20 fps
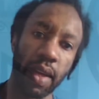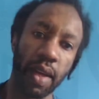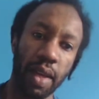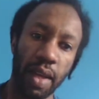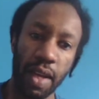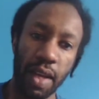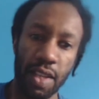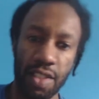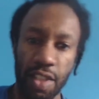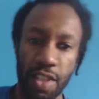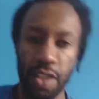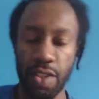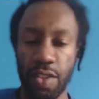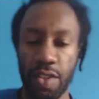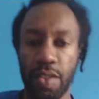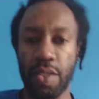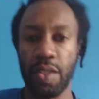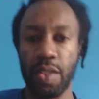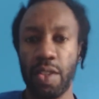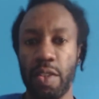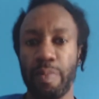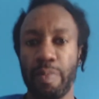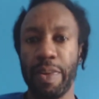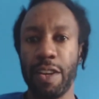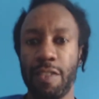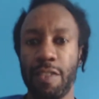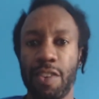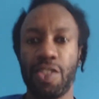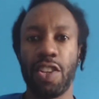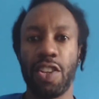Hey guys, how you doing? This is
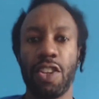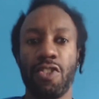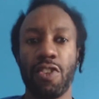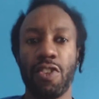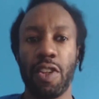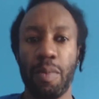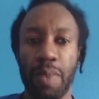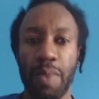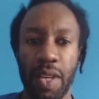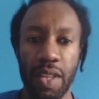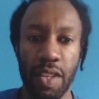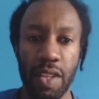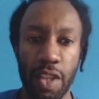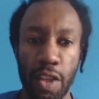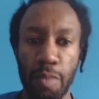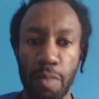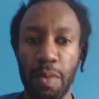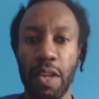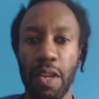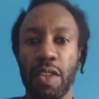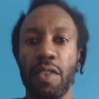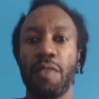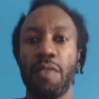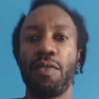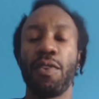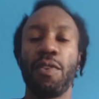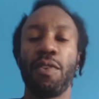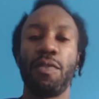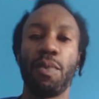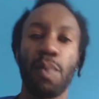Manga Etc. and I'm here today to bring you
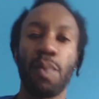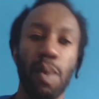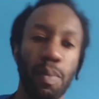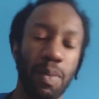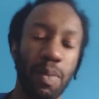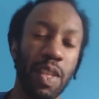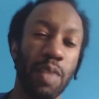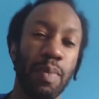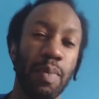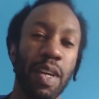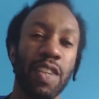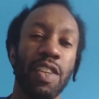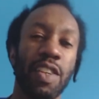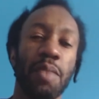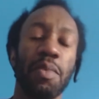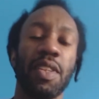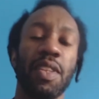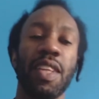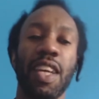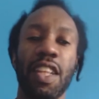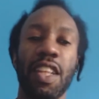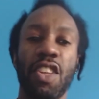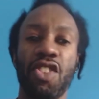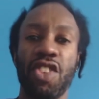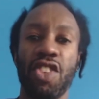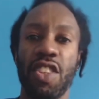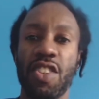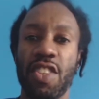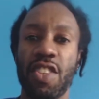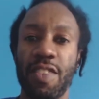the review for One Piece Manga Chapter
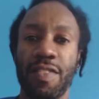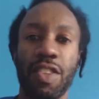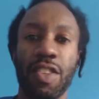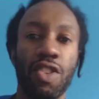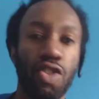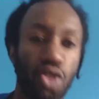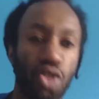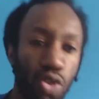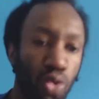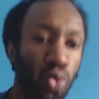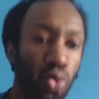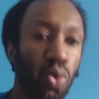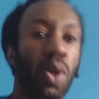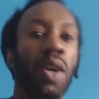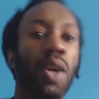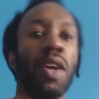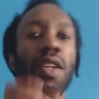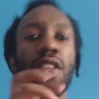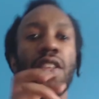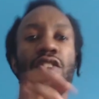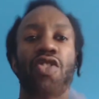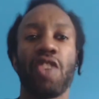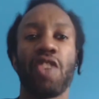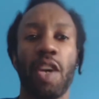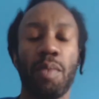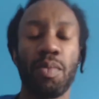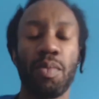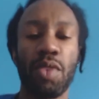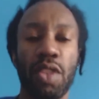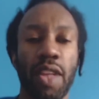972, the
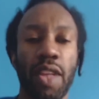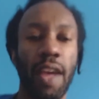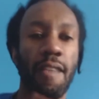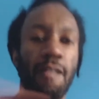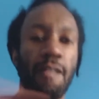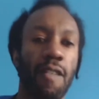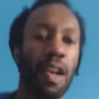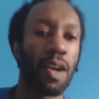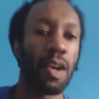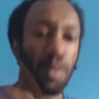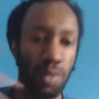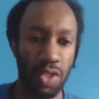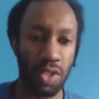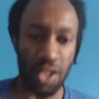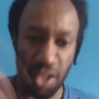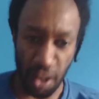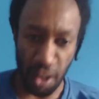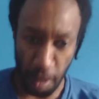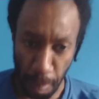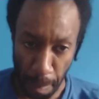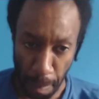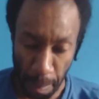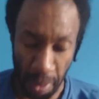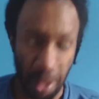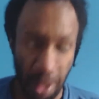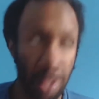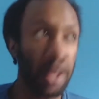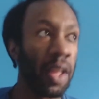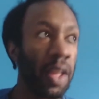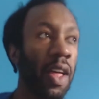chapter that rounds up
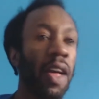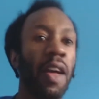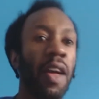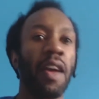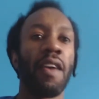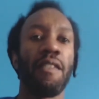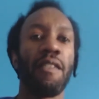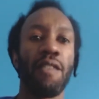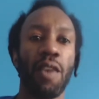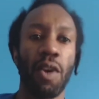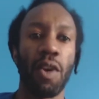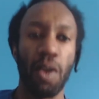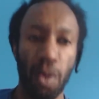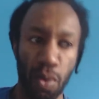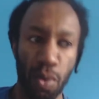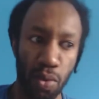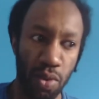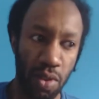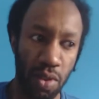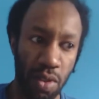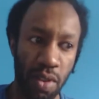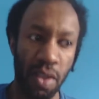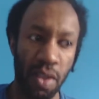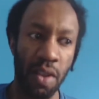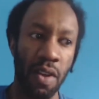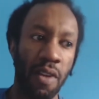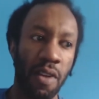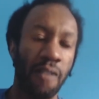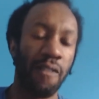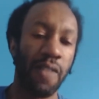the Oden
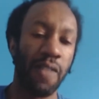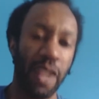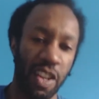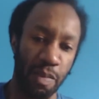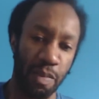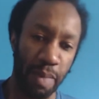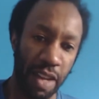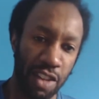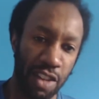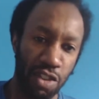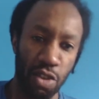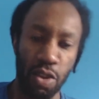flashback.